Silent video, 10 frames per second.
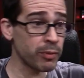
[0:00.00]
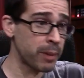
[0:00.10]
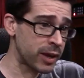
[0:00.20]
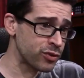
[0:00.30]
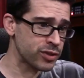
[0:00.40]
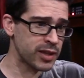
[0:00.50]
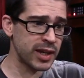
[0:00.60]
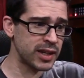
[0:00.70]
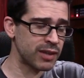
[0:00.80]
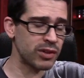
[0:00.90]
for my patrons?
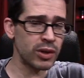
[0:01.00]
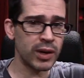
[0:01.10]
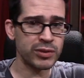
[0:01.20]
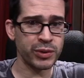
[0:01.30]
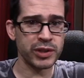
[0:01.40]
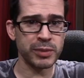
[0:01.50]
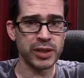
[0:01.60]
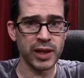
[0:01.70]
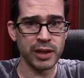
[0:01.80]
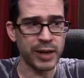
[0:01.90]
They didn't even know I was going to
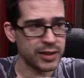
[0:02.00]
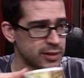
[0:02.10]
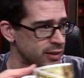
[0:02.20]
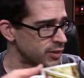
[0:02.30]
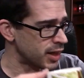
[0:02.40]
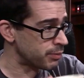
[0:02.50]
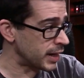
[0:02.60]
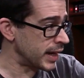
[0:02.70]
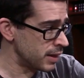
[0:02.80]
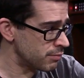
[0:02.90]
be talking about this stuff today,
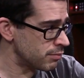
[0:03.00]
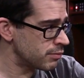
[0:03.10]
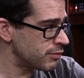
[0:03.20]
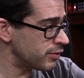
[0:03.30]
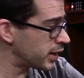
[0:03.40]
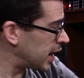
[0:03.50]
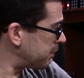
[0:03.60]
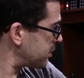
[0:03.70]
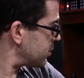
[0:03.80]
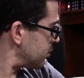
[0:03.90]
but I am very
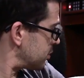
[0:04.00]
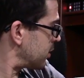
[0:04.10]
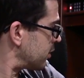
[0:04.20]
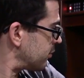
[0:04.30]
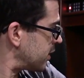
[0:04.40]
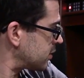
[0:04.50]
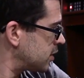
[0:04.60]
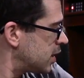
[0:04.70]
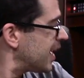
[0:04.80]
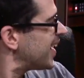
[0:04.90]
happy to, as a matter of fact.
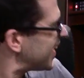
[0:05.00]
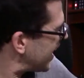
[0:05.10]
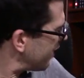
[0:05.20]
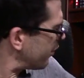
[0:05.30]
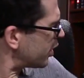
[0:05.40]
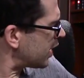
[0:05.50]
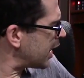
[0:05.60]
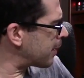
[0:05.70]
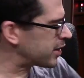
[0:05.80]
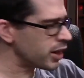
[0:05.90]
I've heard a
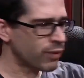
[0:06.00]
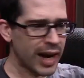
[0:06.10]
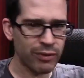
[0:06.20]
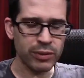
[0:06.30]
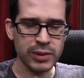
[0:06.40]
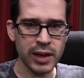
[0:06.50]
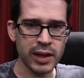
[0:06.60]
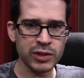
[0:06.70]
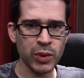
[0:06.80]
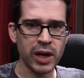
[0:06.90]
lot about the arrival
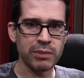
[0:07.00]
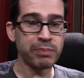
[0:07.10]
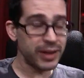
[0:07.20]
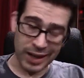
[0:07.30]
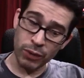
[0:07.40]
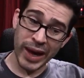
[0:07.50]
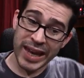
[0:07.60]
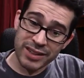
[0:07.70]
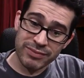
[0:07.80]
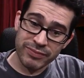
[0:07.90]
uh, as well, but I'll
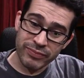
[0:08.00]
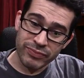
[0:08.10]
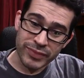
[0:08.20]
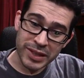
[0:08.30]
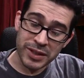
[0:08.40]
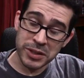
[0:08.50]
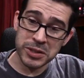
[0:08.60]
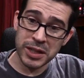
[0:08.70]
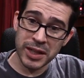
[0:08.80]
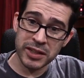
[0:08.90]
wait until
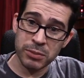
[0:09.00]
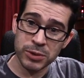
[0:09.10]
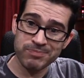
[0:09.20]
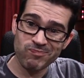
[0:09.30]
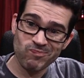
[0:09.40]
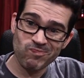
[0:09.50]
there's a collectible.